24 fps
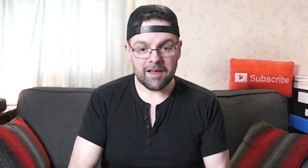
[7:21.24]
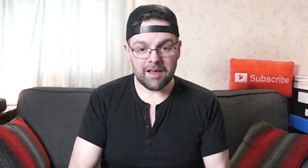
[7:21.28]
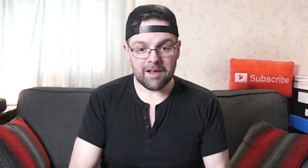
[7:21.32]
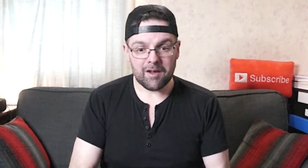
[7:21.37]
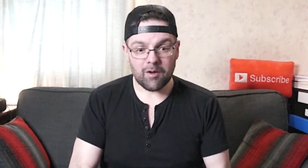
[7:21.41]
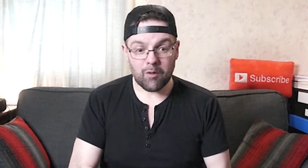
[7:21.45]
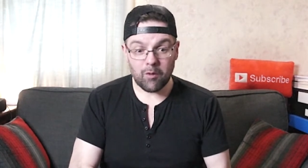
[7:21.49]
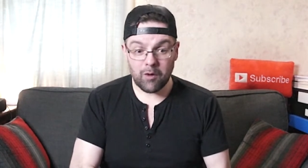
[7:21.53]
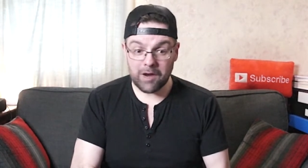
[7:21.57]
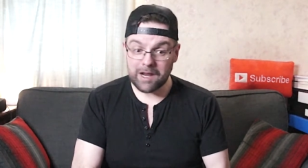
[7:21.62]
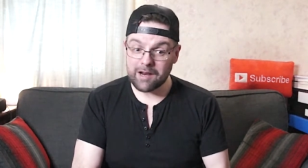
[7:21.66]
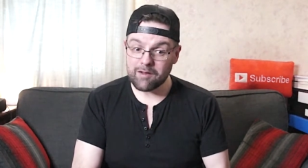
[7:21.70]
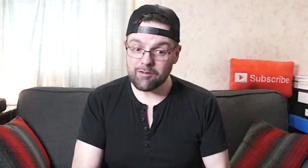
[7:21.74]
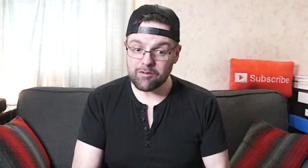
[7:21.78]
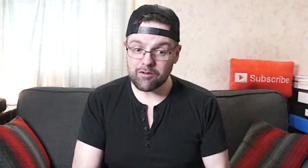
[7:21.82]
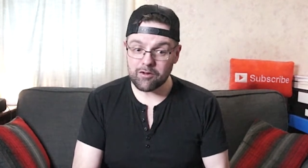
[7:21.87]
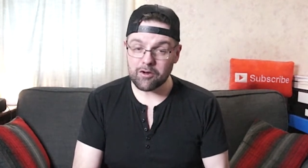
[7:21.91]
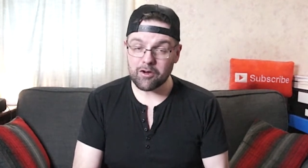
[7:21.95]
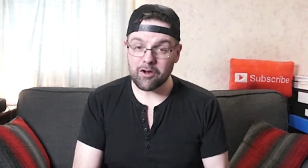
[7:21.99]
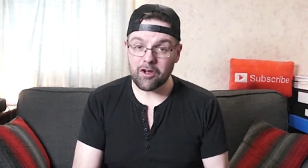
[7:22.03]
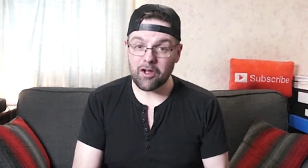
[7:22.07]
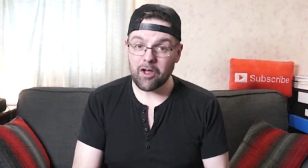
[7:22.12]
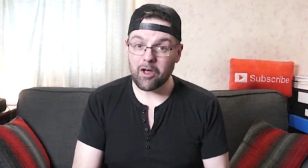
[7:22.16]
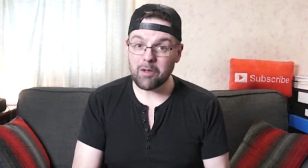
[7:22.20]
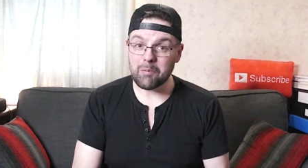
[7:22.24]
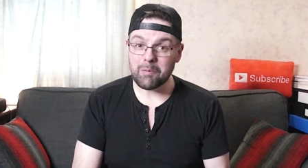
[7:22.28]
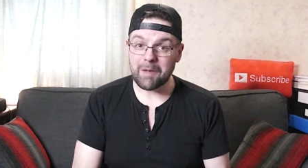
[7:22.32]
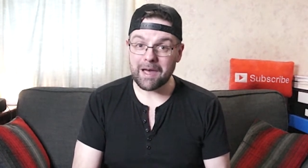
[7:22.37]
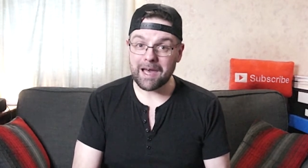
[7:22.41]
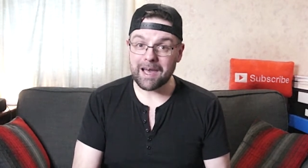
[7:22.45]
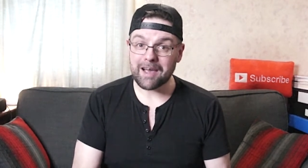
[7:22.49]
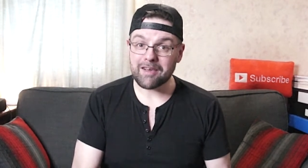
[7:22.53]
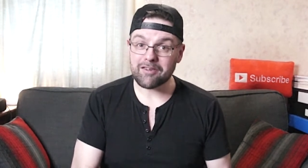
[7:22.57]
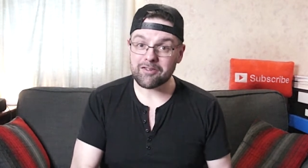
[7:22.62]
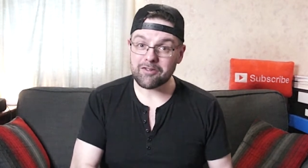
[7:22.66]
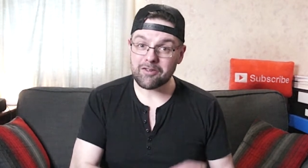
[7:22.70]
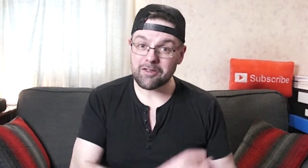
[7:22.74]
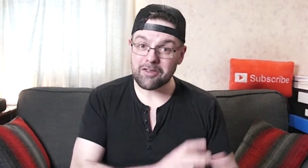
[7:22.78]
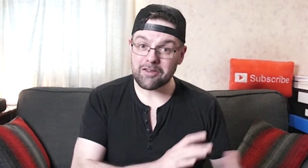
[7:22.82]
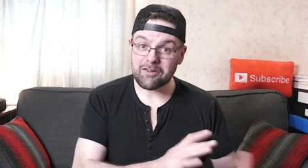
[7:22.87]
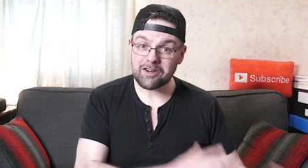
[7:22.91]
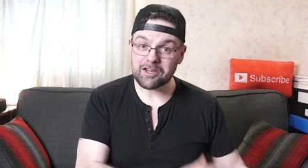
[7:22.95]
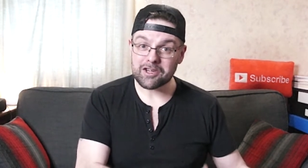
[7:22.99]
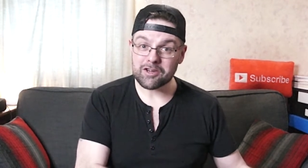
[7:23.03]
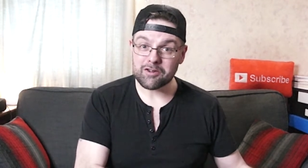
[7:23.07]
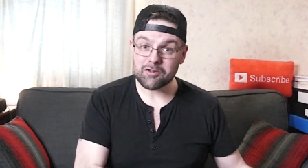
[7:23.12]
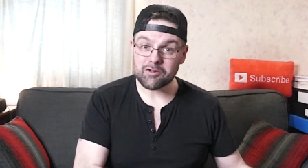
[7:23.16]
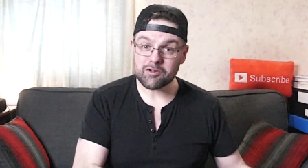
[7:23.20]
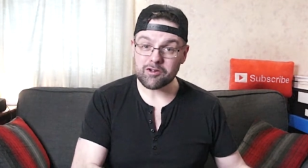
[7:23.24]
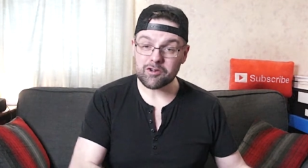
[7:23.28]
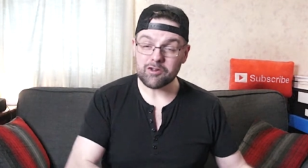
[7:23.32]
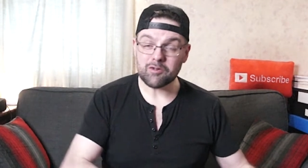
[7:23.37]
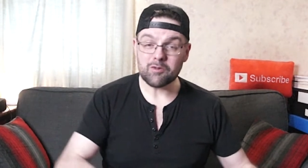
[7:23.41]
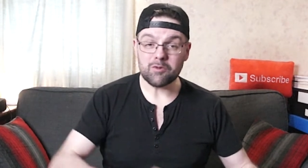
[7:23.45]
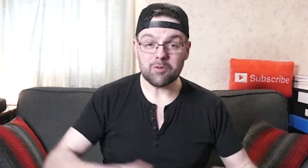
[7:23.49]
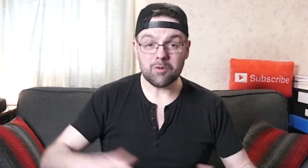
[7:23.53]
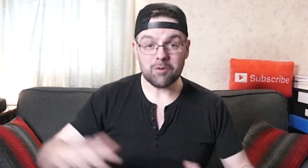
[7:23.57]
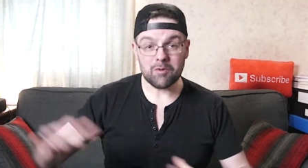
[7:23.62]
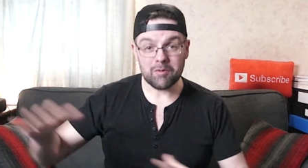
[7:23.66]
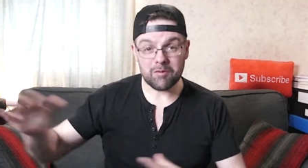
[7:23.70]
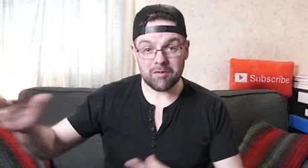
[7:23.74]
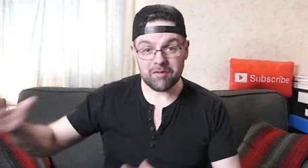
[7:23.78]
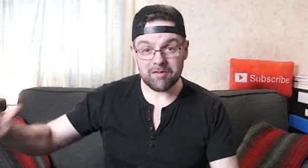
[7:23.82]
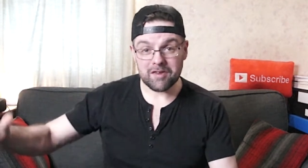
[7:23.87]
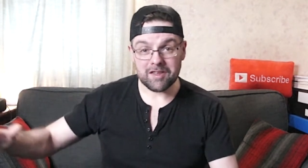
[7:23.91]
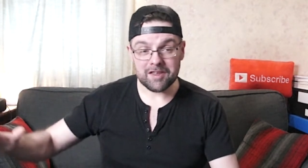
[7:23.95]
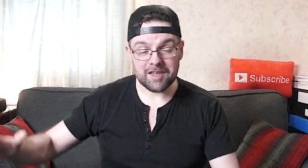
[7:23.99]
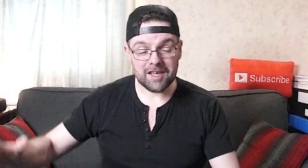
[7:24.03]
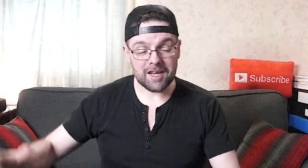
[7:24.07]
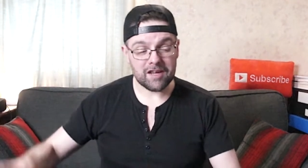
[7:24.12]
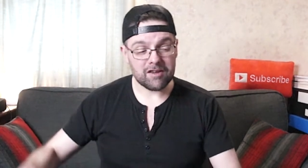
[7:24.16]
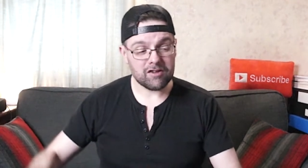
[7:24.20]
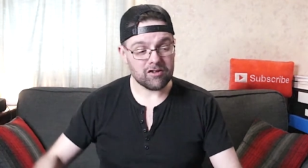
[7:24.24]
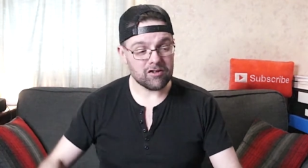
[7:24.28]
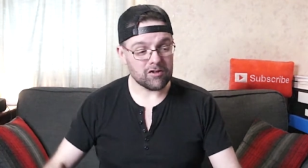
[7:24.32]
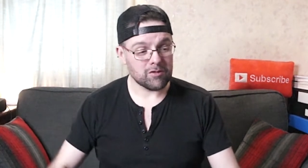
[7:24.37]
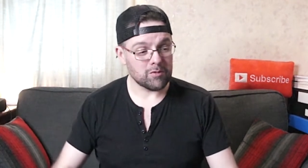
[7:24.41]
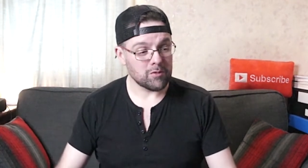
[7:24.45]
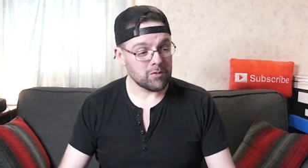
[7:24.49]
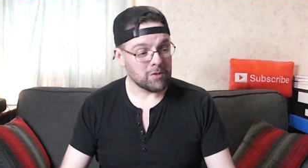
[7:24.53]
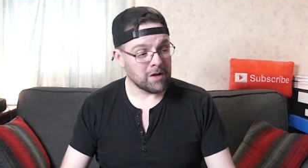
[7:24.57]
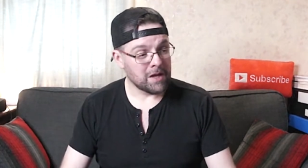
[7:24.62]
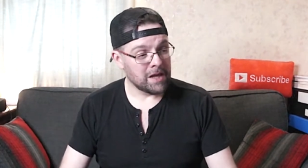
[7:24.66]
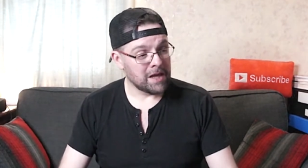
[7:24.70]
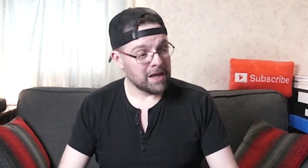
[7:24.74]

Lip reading: quite a few callbacks to the original show within that show.